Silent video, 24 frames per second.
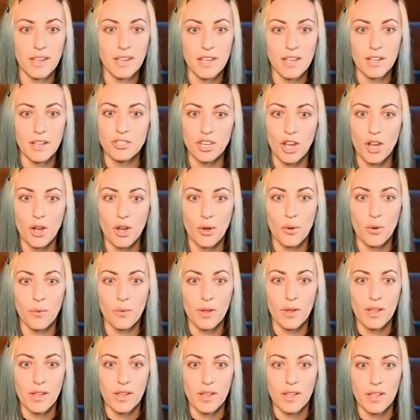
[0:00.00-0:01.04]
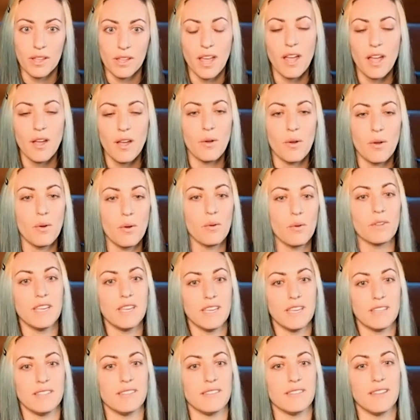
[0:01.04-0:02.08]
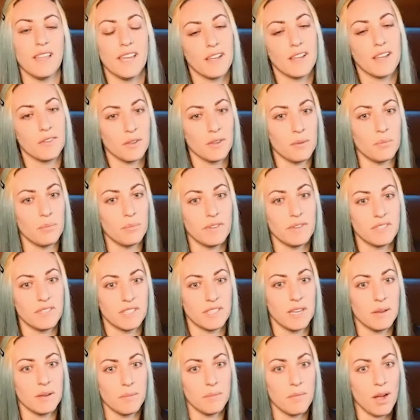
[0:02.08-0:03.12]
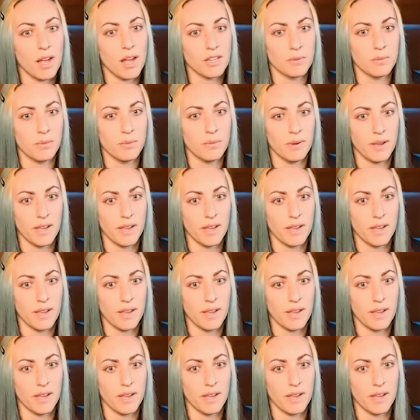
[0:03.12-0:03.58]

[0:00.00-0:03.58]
So not only is it like a Limp Bizkit mosh